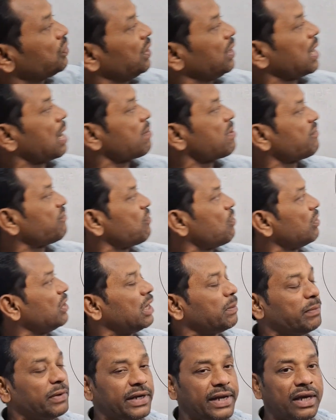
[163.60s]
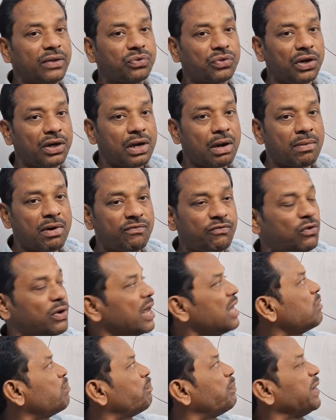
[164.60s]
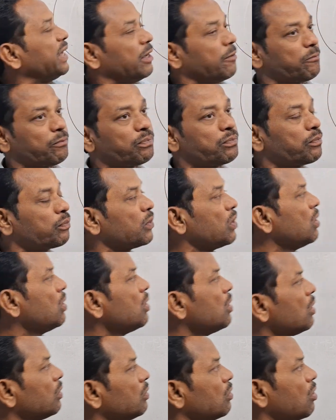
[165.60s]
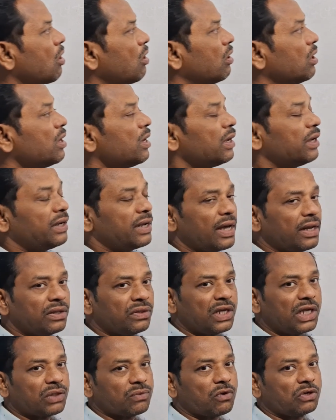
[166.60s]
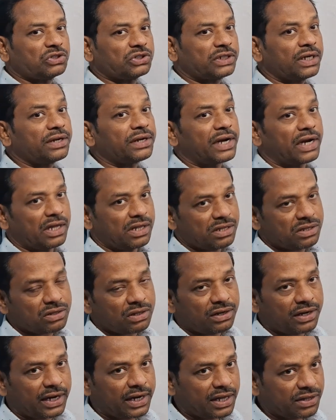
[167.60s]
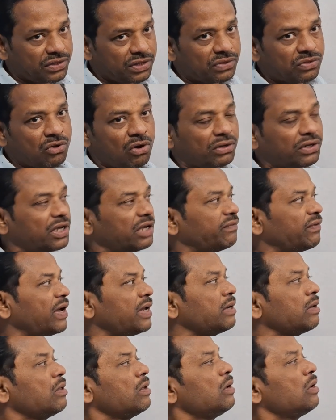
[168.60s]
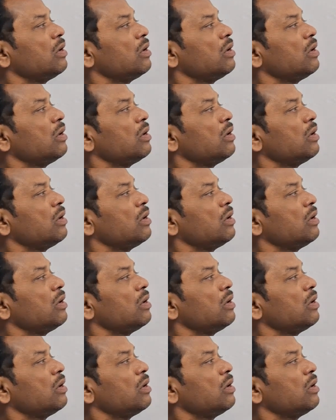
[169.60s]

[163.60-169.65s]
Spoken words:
3, 4. Let me take 3, 4 as P. Now here in this question, radius is not given.